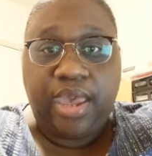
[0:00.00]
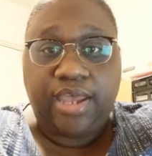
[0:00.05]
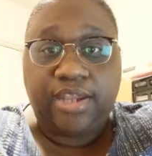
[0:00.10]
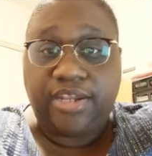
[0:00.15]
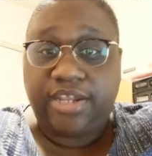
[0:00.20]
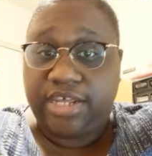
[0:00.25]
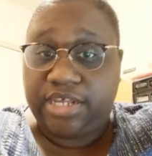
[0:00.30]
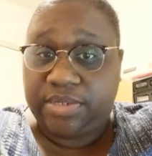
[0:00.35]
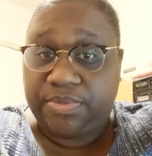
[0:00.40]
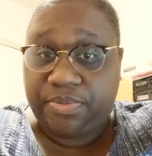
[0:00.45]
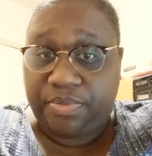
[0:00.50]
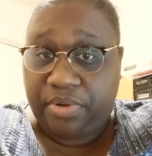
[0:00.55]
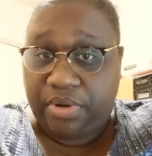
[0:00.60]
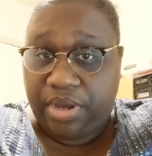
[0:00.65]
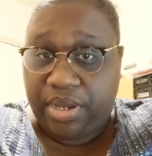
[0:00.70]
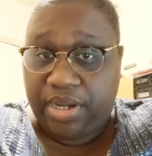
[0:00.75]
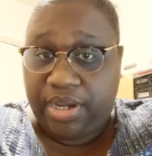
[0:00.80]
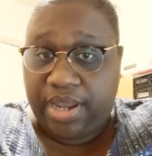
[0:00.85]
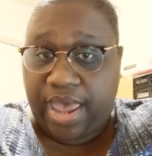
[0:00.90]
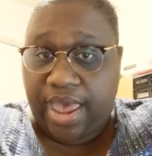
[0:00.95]
At this
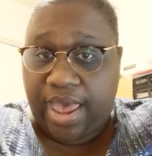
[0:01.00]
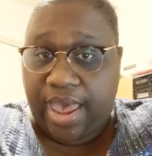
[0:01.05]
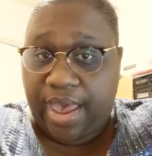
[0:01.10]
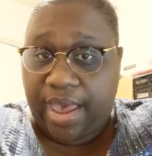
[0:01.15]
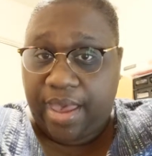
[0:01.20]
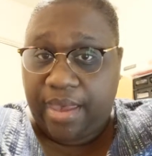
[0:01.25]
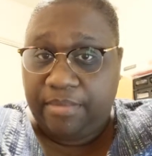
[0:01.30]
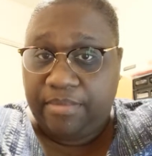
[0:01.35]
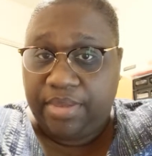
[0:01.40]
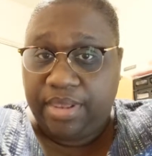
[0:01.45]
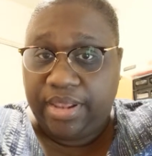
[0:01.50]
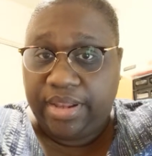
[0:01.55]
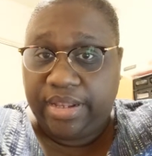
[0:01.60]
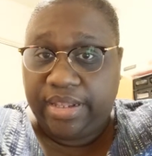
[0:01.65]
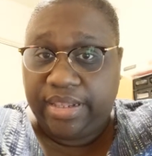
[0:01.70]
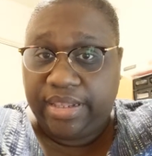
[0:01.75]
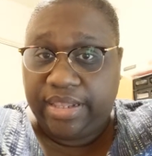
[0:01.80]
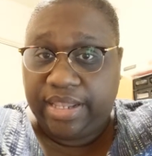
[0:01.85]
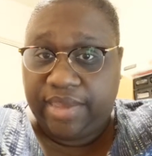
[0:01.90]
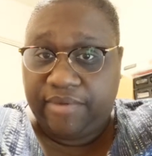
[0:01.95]
point, I'm
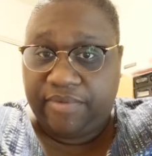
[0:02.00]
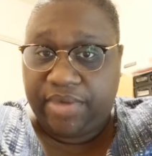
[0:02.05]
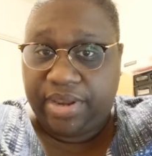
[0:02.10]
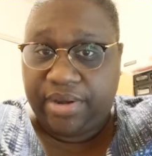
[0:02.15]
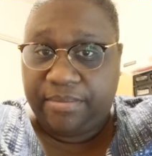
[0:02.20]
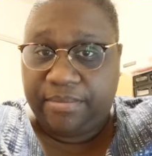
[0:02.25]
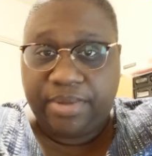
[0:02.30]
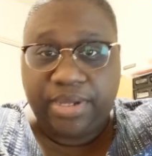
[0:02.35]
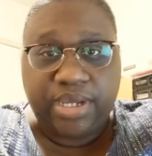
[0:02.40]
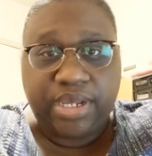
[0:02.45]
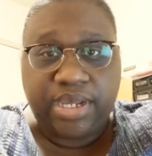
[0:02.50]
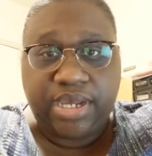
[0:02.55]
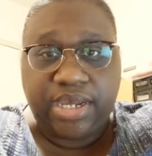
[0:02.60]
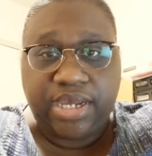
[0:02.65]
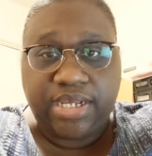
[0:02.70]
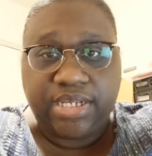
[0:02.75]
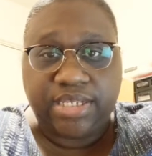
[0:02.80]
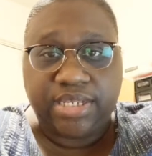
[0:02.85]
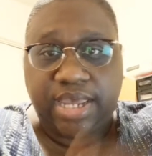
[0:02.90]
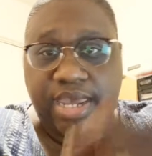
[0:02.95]
livid
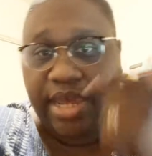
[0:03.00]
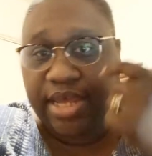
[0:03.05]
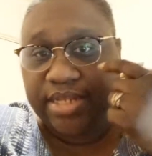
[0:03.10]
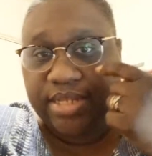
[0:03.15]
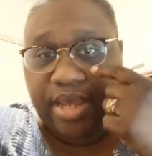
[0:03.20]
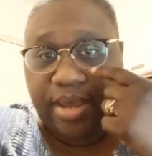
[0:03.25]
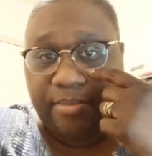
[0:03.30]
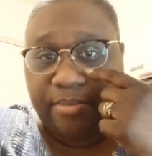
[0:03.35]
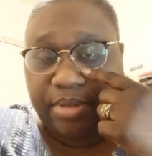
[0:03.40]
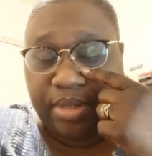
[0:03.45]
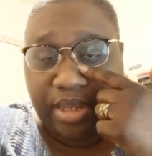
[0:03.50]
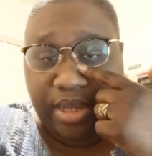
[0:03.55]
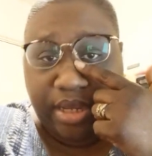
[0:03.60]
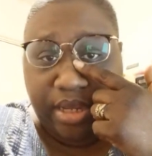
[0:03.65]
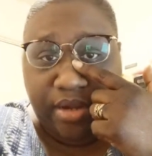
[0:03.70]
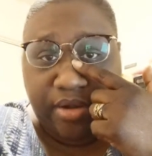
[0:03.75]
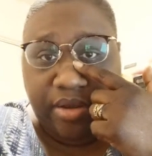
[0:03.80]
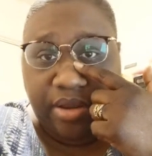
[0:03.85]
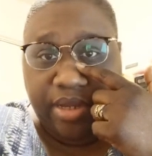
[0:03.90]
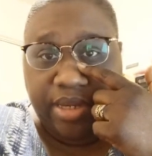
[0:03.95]
because as I'm
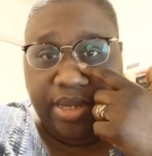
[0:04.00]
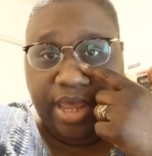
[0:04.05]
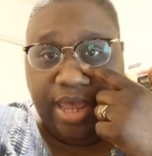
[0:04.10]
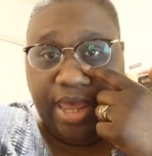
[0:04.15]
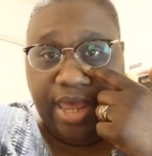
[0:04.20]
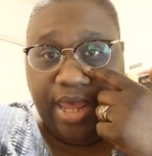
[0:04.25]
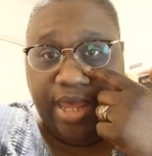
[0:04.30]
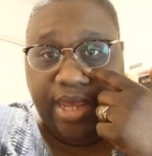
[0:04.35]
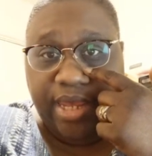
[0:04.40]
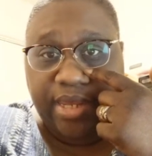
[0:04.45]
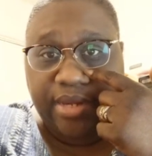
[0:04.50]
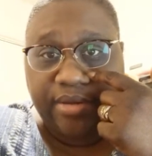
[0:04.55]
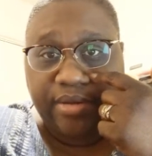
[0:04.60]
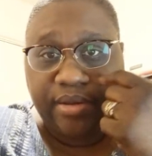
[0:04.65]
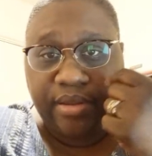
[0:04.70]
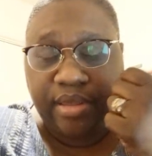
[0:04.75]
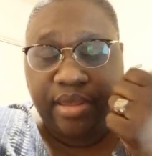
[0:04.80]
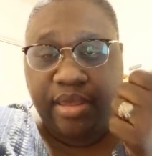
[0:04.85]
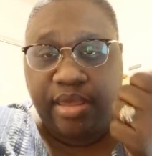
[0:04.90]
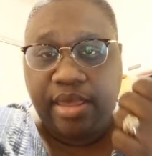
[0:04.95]
looking online
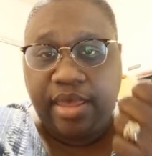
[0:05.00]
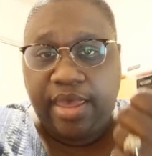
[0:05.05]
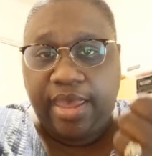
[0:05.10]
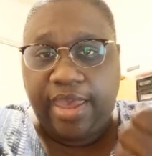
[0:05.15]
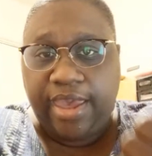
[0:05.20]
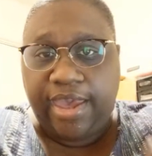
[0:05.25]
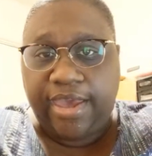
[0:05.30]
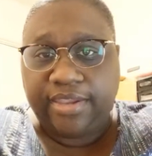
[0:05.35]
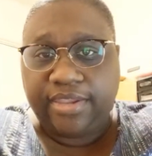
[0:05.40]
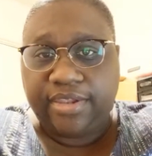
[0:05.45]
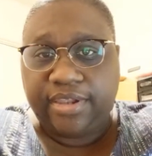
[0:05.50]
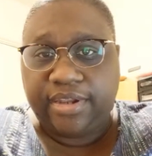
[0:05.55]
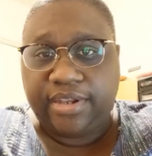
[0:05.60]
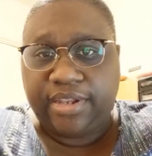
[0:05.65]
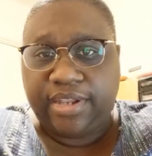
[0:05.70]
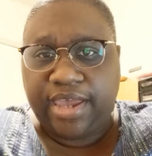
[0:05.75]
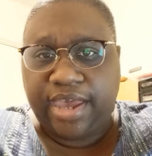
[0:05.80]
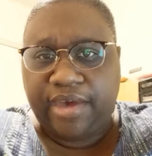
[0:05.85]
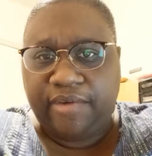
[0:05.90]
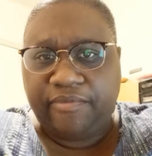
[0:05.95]
at the
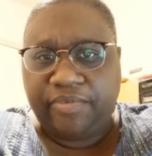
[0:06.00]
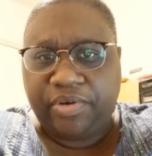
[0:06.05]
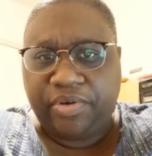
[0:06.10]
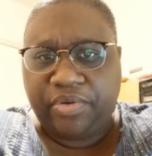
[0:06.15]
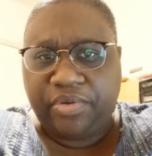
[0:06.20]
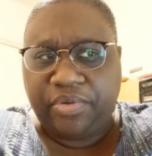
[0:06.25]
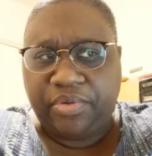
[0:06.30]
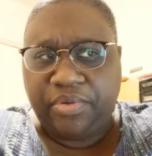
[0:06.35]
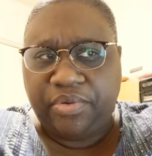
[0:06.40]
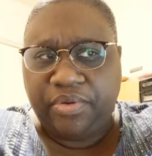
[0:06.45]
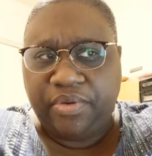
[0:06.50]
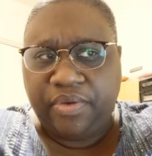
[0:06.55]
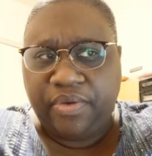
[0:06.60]
level,